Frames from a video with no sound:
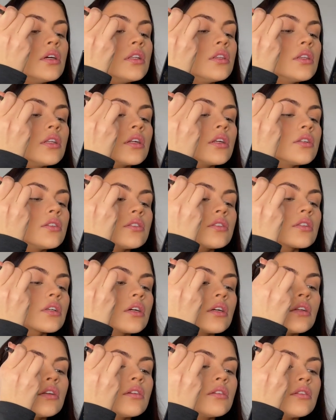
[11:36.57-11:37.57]
And then I just
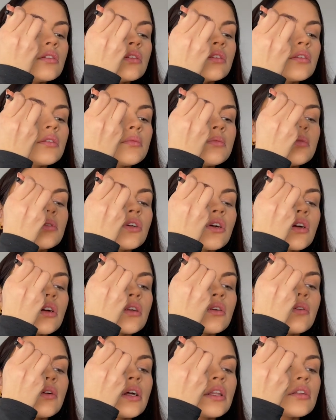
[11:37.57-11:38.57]
kind of chuck it
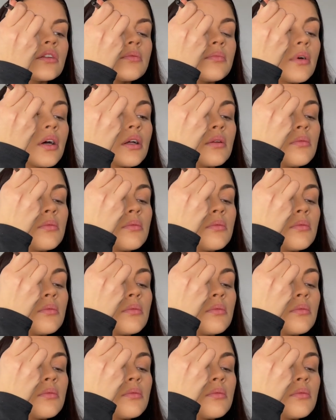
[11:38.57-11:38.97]
around this bad